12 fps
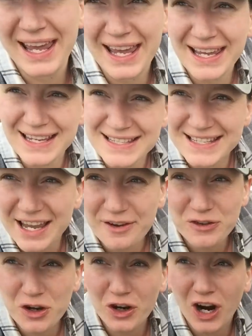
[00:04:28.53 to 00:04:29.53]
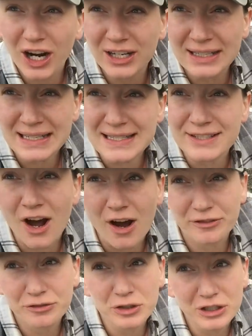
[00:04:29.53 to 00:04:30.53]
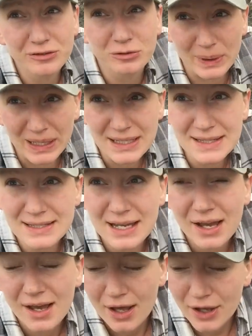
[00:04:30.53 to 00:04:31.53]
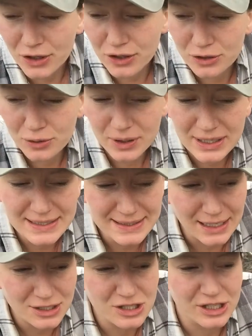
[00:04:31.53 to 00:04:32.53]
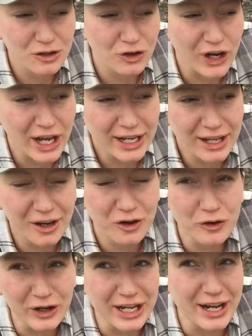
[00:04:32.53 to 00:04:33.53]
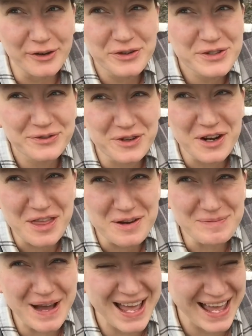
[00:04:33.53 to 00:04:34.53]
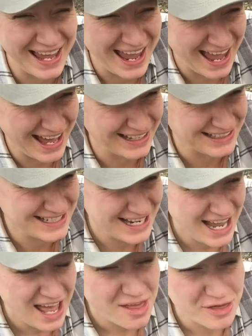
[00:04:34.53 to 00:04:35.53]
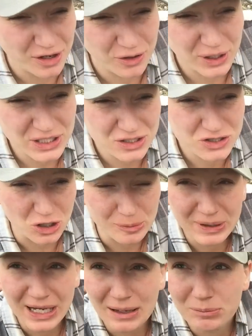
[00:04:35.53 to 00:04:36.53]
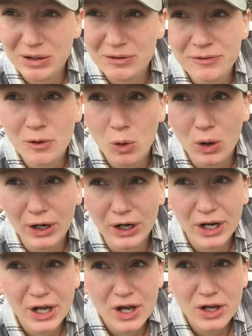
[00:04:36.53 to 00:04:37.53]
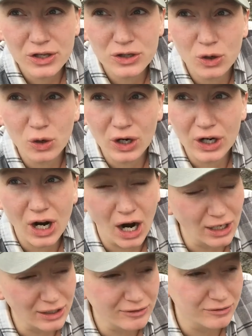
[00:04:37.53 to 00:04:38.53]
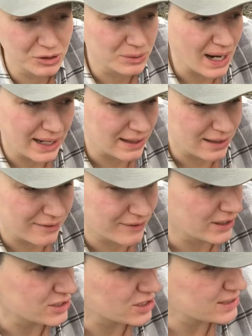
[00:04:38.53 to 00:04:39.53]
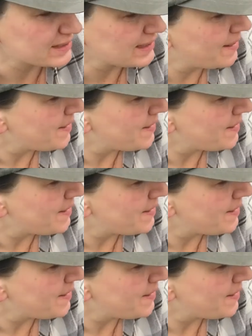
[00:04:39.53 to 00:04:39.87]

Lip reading: is if your garden is not free of weeds, you are essentially creating a greenhouse for them, and they're going to germinate before your garden variety veggies.